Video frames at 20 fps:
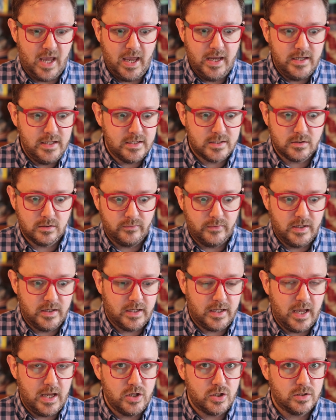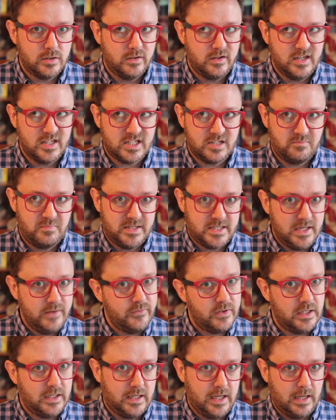any sort of indication that it
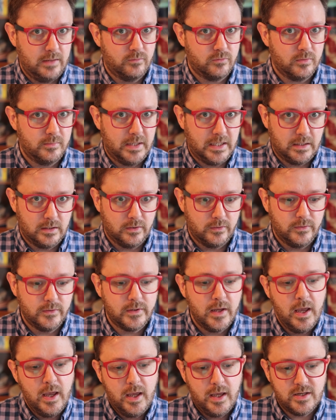specifically came from England.